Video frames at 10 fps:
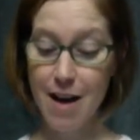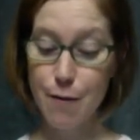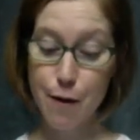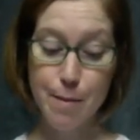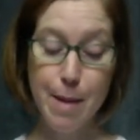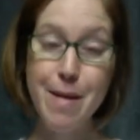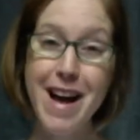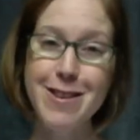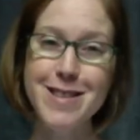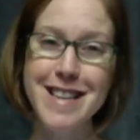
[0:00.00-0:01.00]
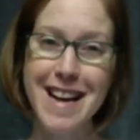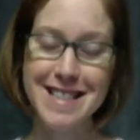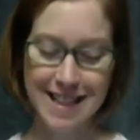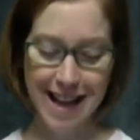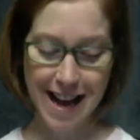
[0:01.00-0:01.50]
from my
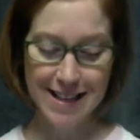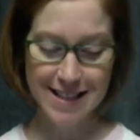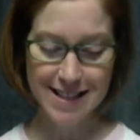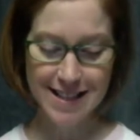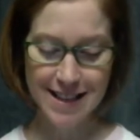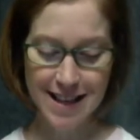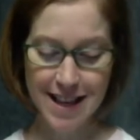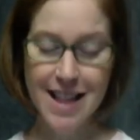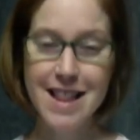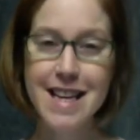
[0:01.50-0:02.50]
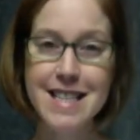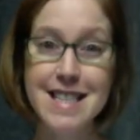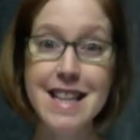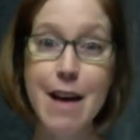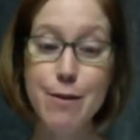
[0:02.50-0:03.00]
biostats class. These
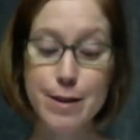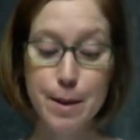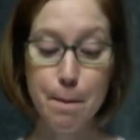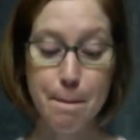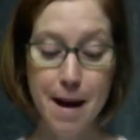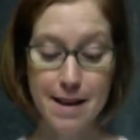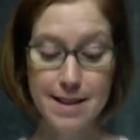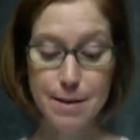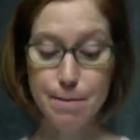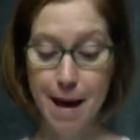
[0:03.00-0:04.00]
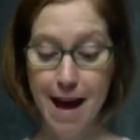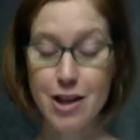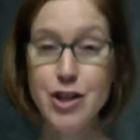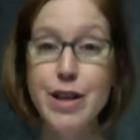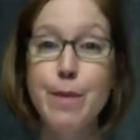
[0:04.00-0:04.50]
levels must
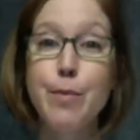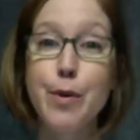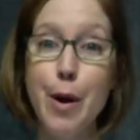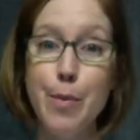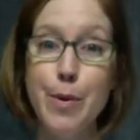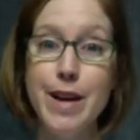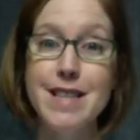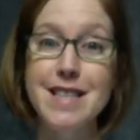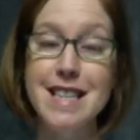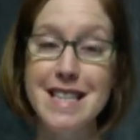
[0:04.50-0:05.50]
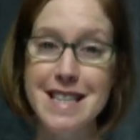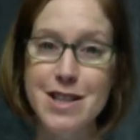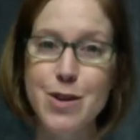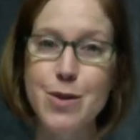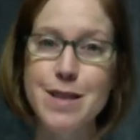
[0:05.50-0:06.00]
match the appropriate
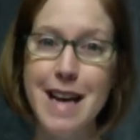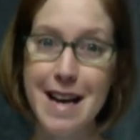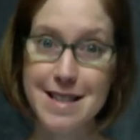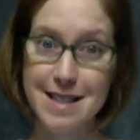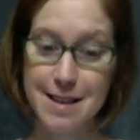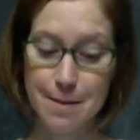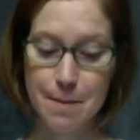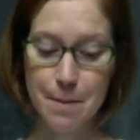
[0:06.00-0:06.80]
statistical test.